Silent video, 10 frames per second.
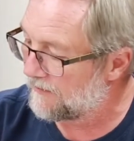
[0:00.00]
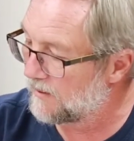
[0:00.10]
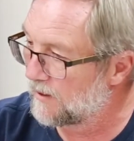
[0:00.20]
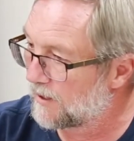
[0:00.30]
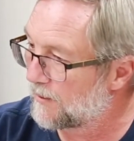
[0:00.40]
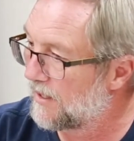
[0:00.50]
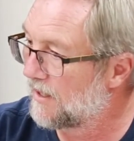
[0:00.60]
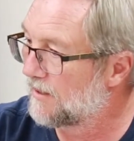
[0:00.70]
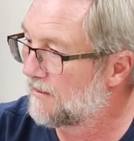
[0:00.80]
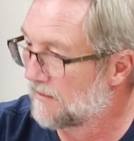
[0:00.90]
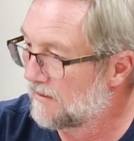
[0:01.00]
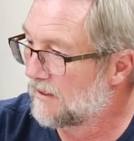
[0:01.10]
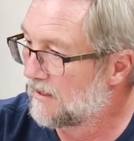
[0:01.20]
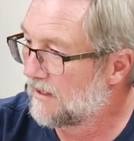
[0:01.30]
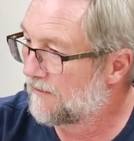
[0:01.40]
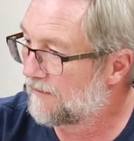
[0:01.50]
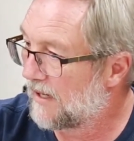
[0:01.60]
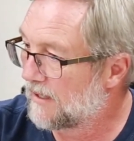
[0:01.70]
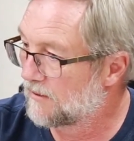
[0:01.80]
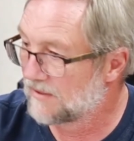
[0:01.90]
if you look around and
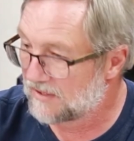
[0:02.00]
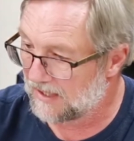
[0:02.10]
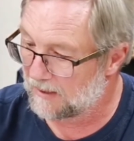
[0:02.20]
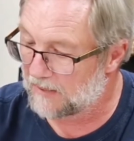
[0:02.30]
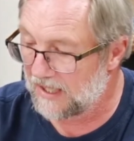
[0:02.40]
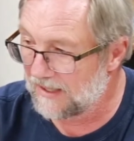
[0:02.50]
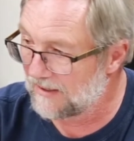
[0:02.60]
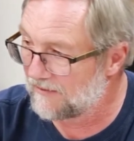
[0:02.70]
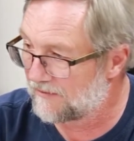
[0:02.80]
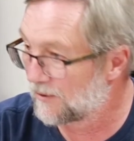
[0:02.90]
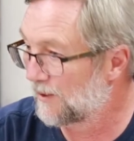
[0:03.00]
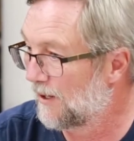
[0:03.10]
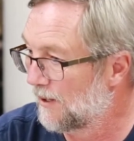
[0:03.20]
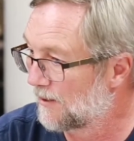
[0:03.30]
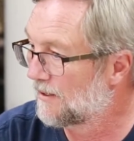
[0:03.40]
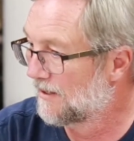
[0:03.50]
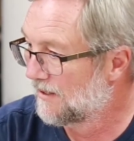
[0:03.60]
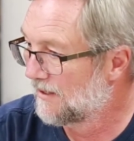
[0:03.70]
find those, instead of buying the $4